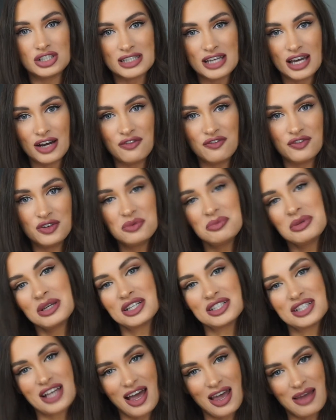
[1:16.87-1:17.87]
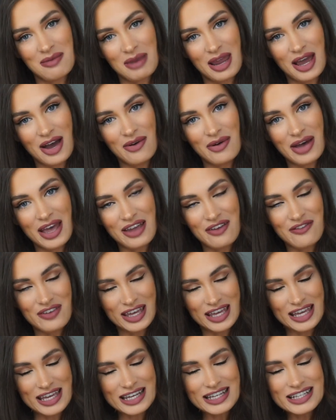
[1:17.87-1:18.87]
helpful because I am now a
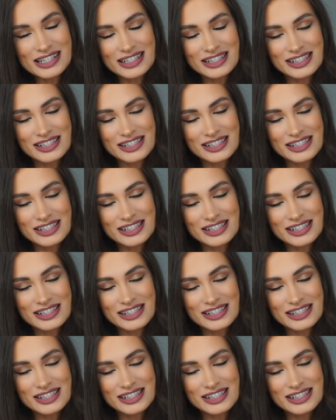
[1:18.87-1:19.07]
vegan.